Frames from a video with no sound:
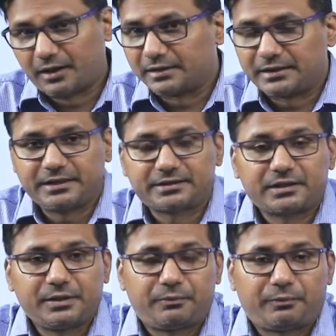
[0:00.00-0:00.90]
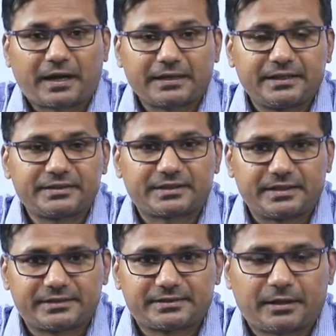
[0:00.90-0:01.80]
These are the finest
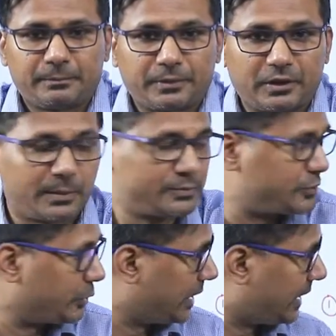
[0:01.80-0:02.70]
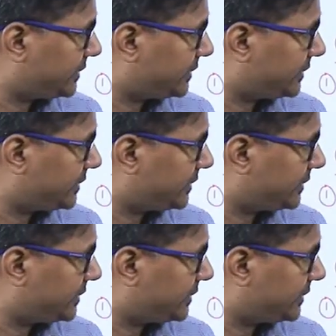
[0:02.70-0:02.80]
example of Chola's